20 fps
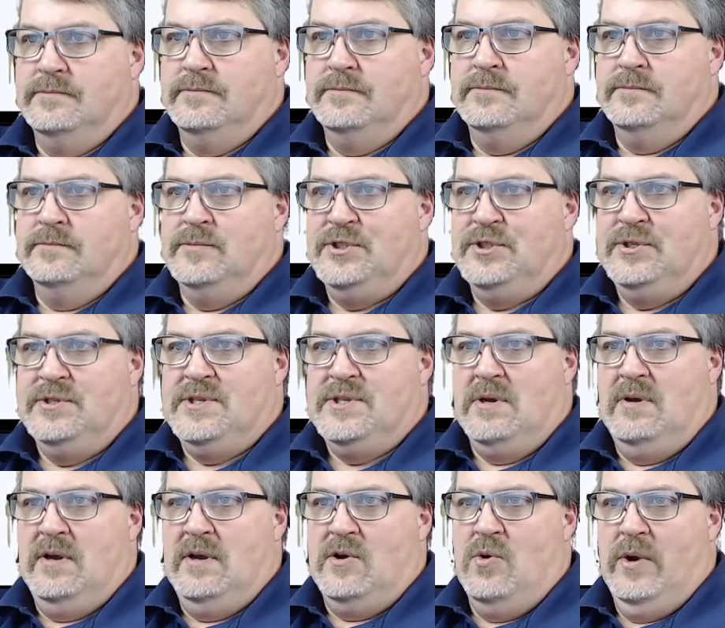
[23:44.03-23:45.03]
But you saw
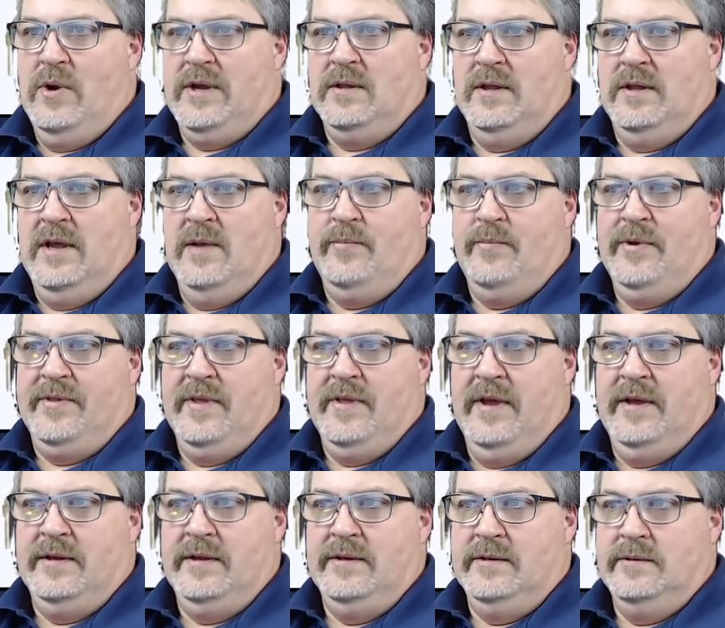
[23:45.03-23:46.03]
how quickly I put
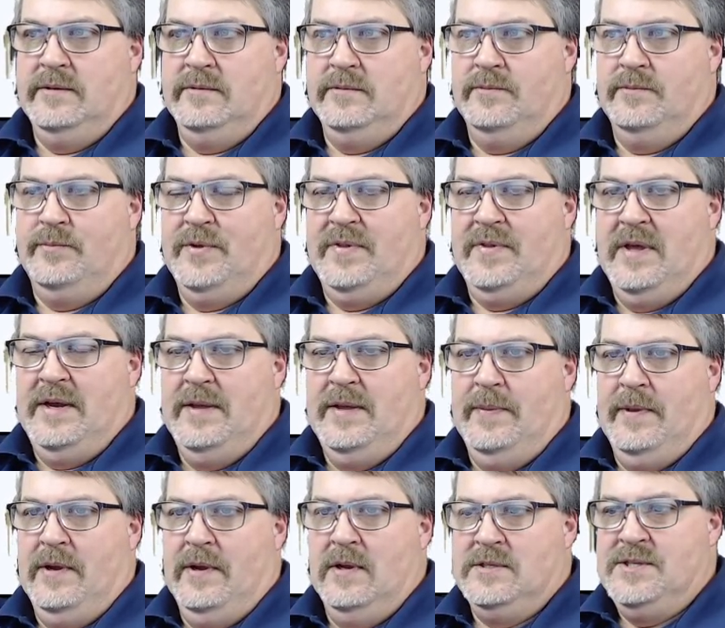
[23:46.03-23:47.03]
that in
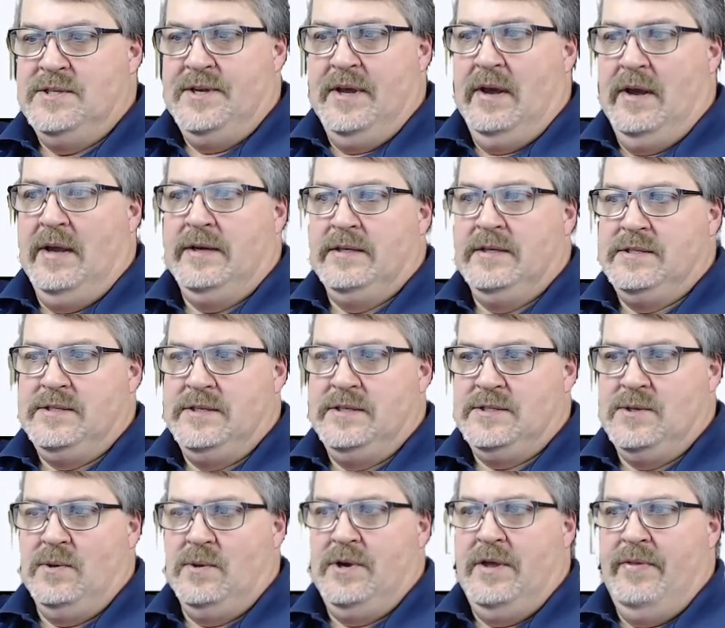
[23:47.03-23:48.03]
there. It's done. It's
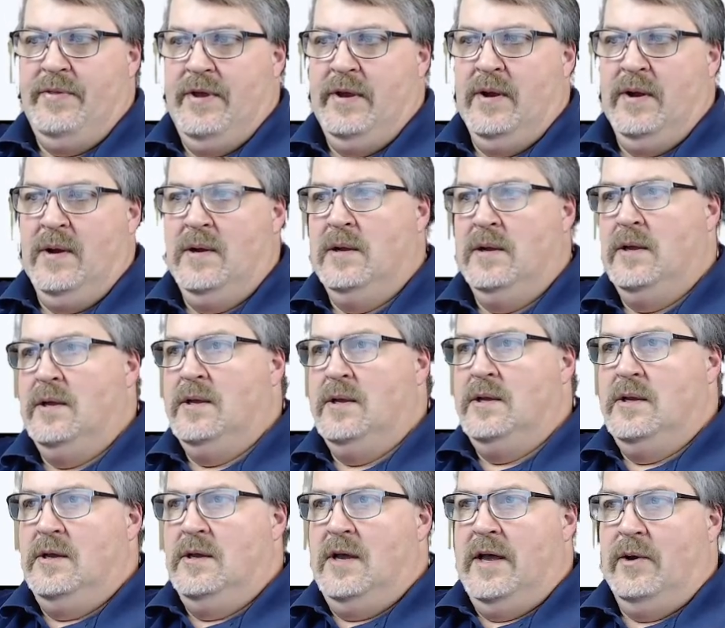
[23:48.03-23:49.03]
already there.
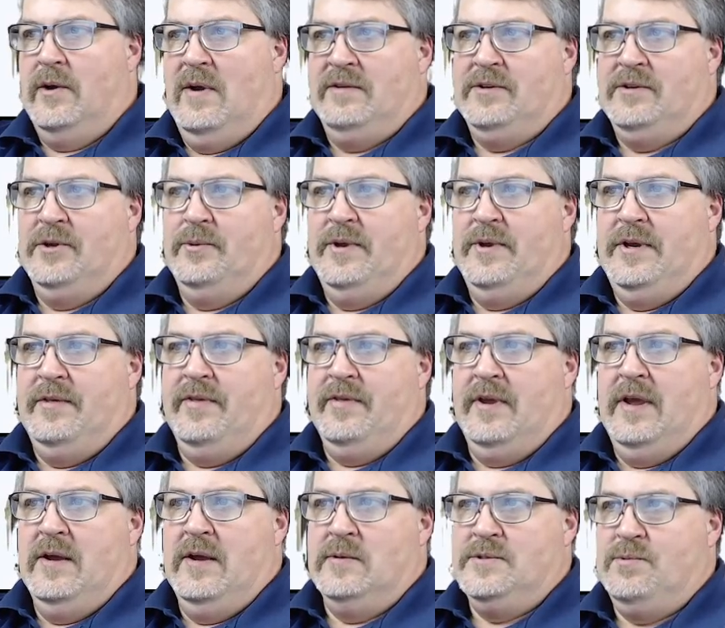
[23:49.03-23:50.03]
I don't have to do anything
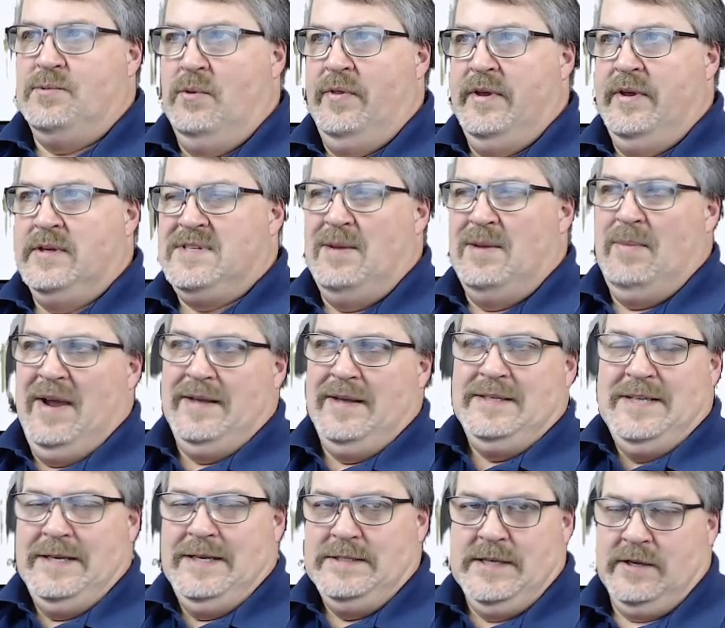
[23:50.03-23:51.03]
else with this. I might
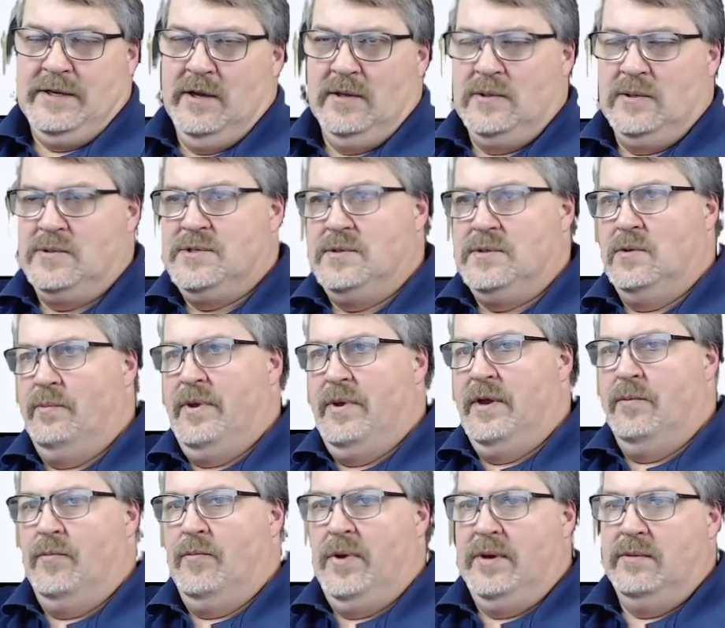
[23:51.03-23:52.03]
change the colors a little
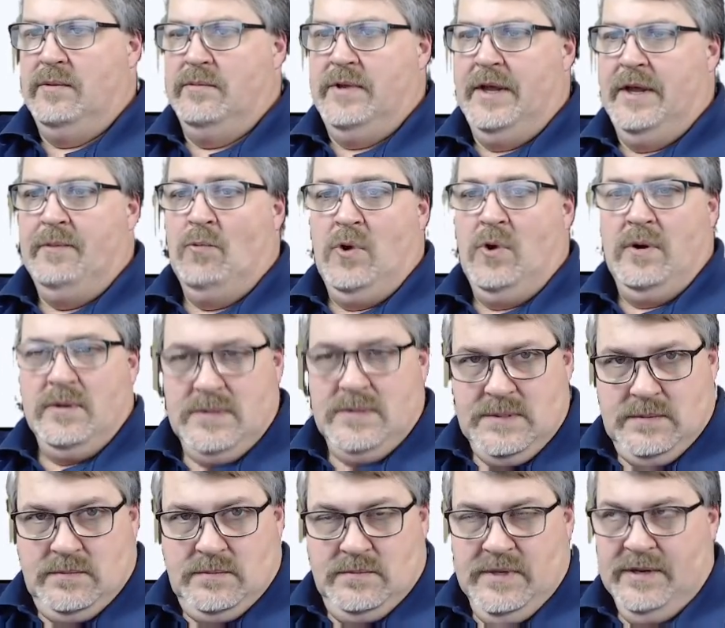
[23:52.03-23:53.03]
bit, but it works.
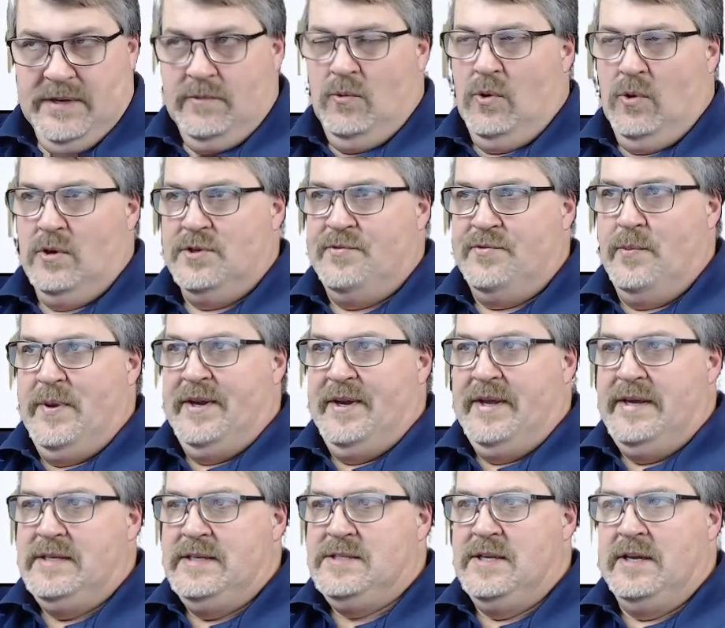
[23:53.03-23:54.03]
It works for my
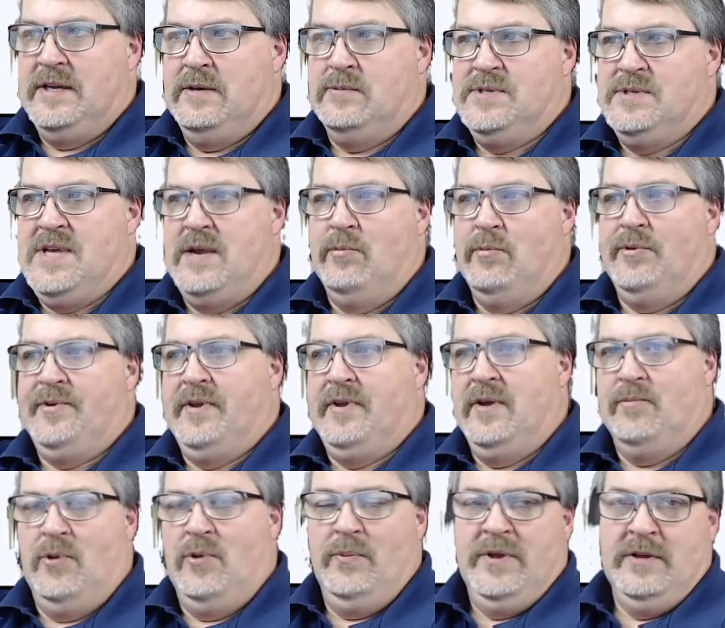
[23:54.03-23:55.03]
needs, and I was able to
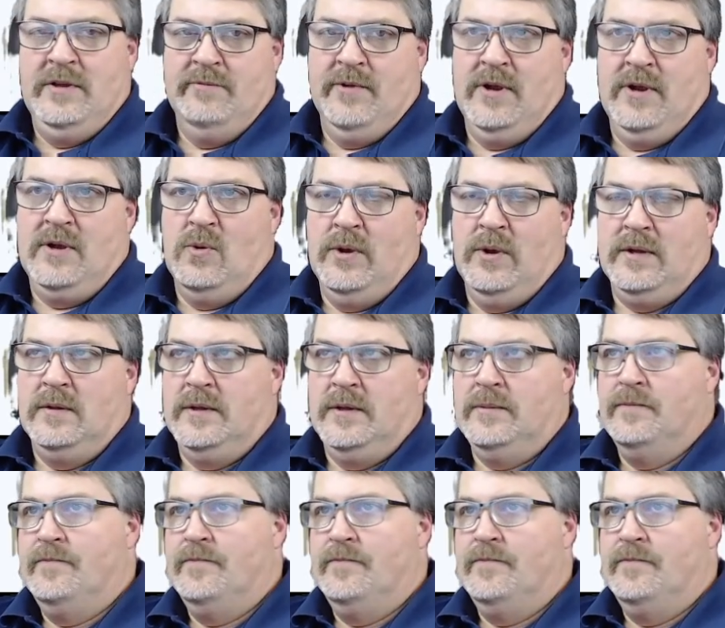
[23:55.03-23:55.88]
implement it very quickly.